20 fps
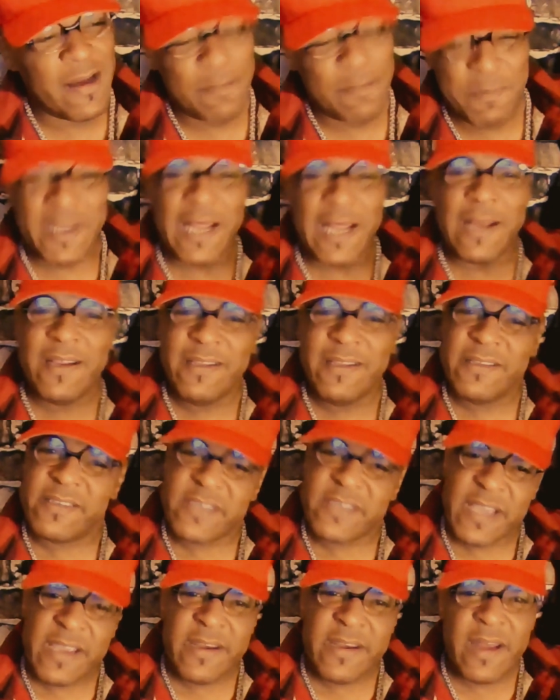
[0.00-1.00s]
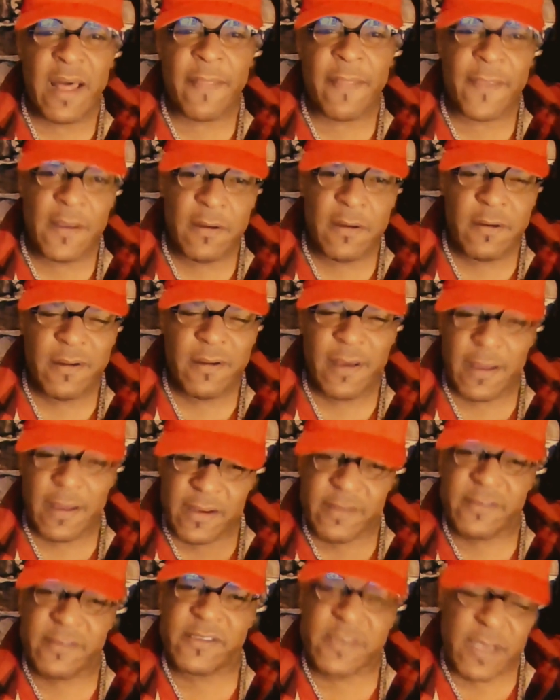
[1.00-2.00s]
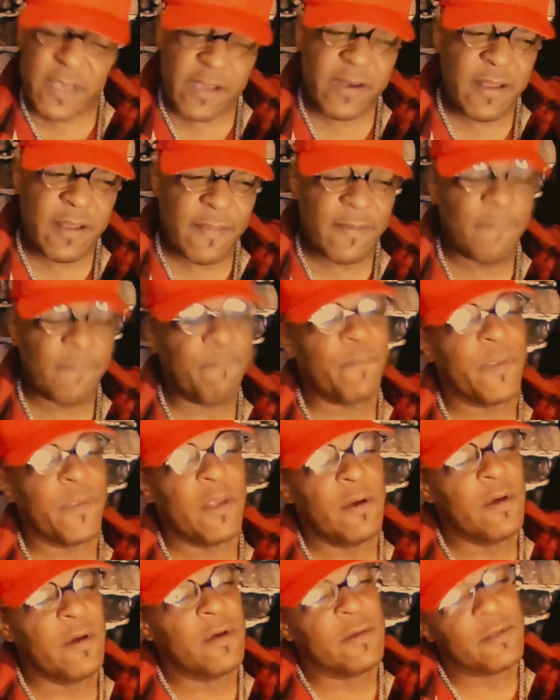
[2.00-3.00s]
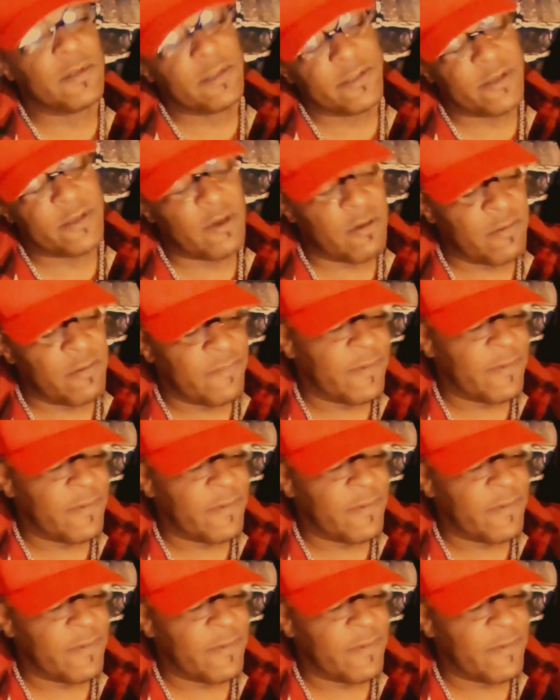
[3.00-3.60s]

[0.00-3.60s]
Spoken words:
But I didn't say nothing. I didn't say nothing. So